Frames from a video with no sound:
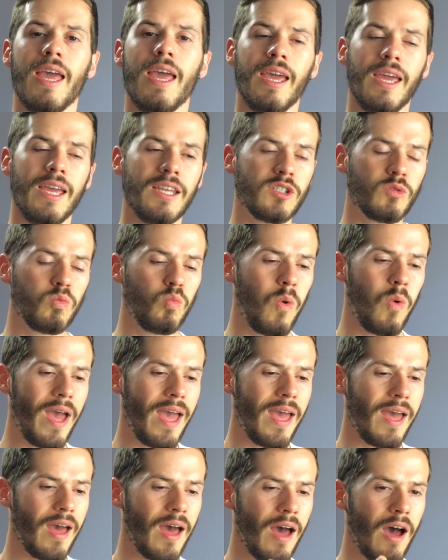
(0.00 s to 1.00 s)
It's
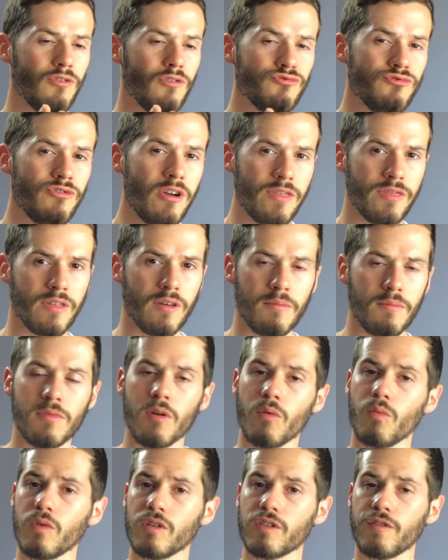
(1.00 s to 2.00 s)
where a rhythm
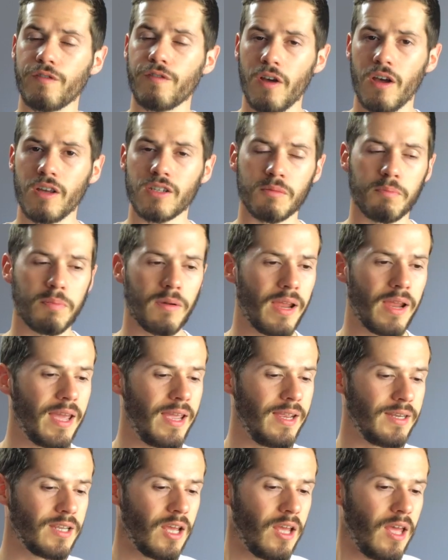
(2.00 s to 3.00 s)
that was first
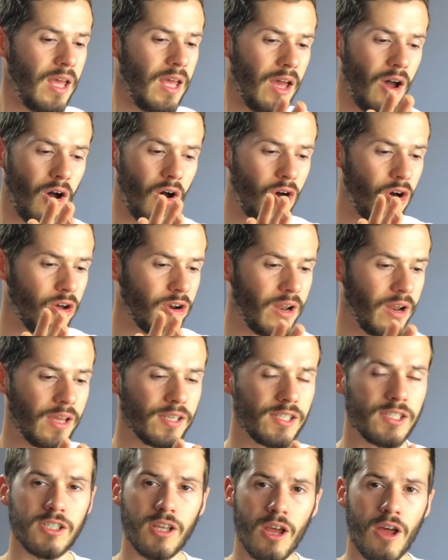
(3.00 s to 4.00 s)
played on a
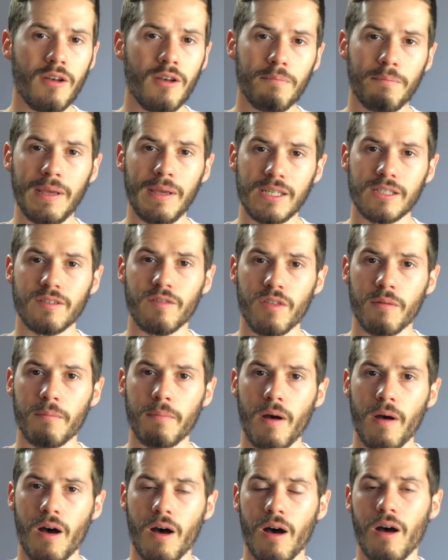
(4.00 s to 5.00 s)
certain beat of the
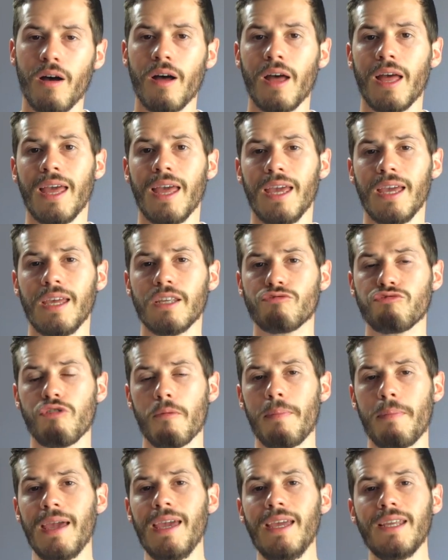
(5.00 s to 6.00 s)
bar is
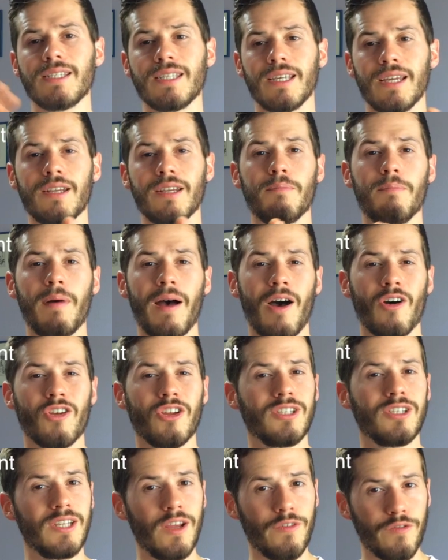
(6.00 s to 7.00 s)
repeated but on a
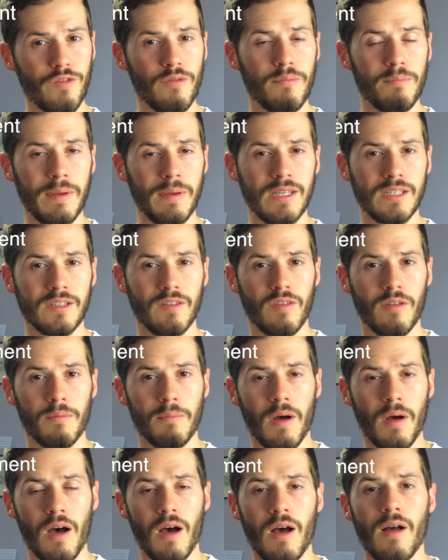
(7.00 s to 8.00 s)
different beat of the
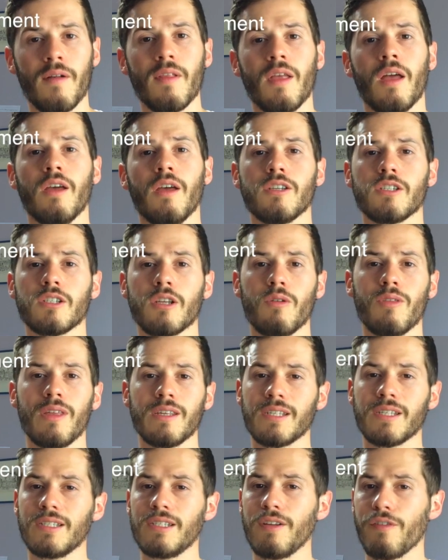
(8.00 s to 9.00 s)
bar, so there's
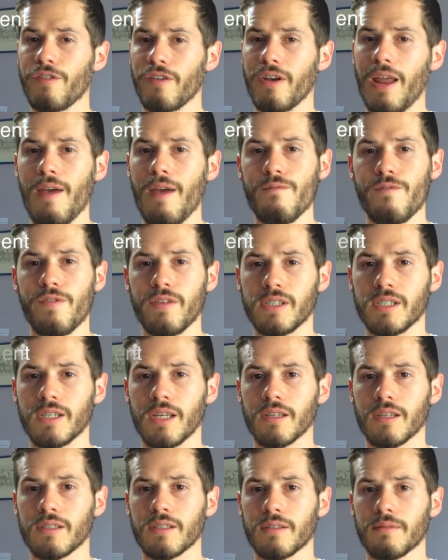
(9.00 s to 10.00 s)
a different
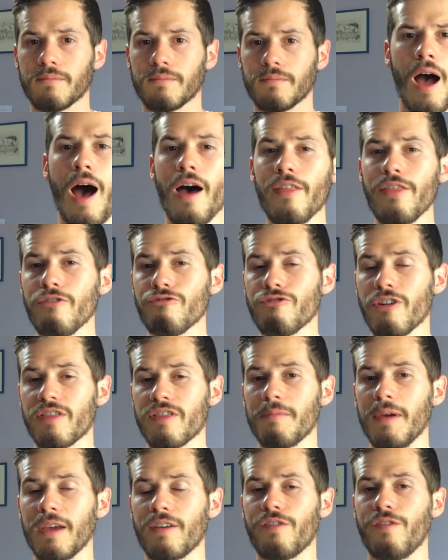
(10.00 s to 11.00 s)
emphasis. Other
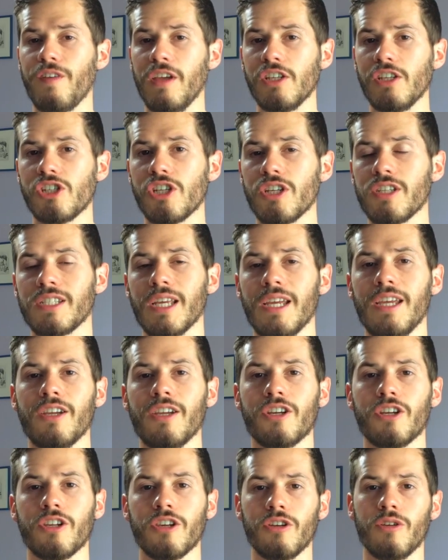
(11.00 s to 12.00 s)
rhythmic features
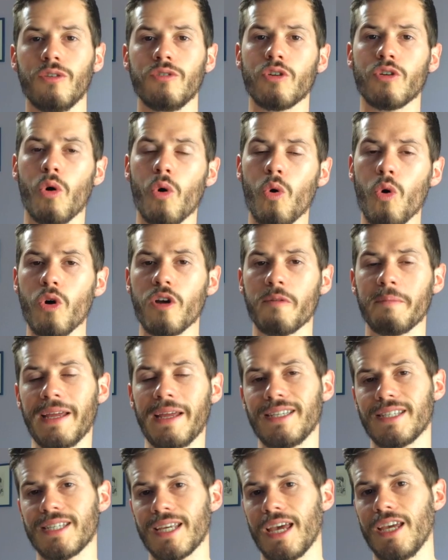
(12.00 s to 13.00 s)
include
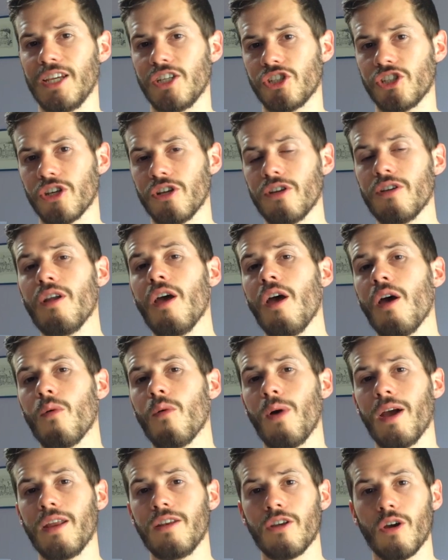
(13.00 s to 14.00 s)
augmentation,
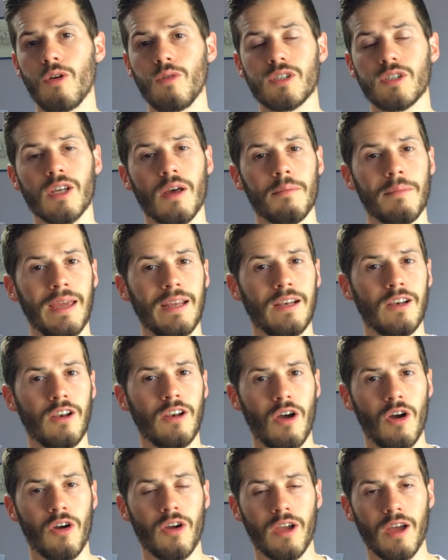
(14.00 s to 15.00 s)
where notes are made
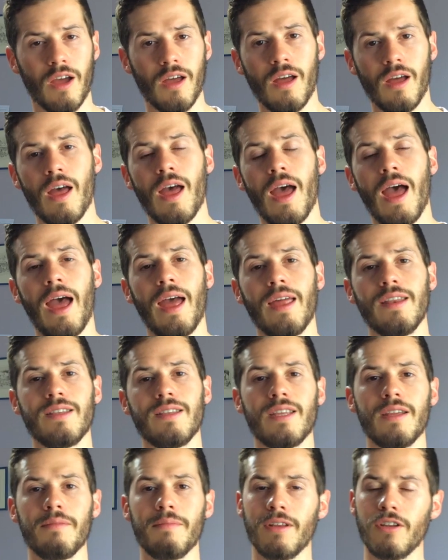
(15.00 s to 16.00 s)
longer, and
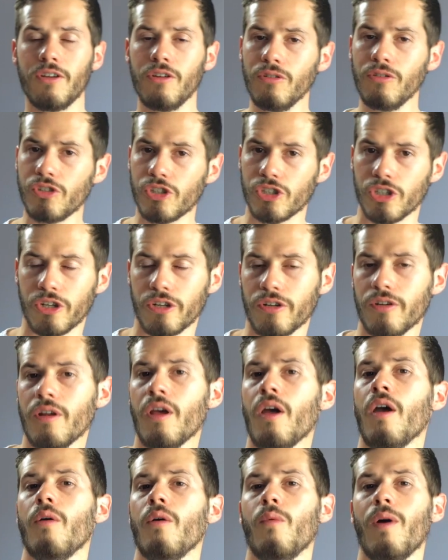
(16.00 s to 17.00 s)
diminution,
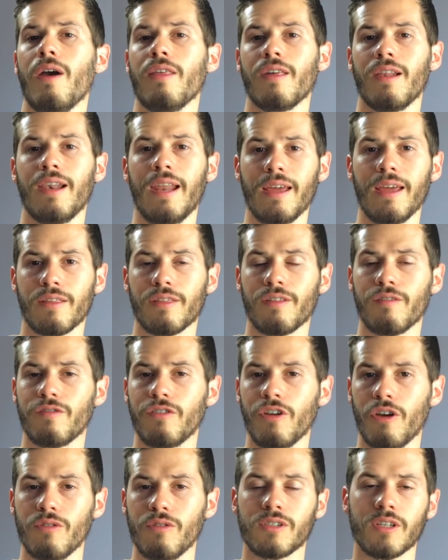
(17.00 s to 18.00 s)
where the length of
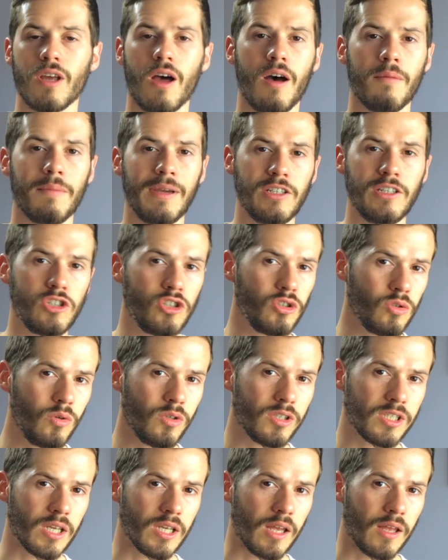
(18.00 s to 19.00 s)
notes are made
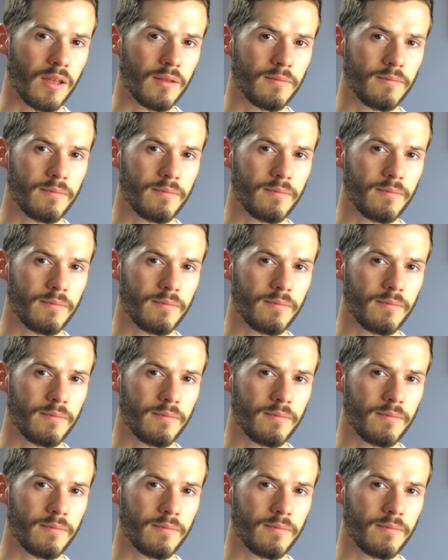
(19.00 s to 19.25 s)
shorter.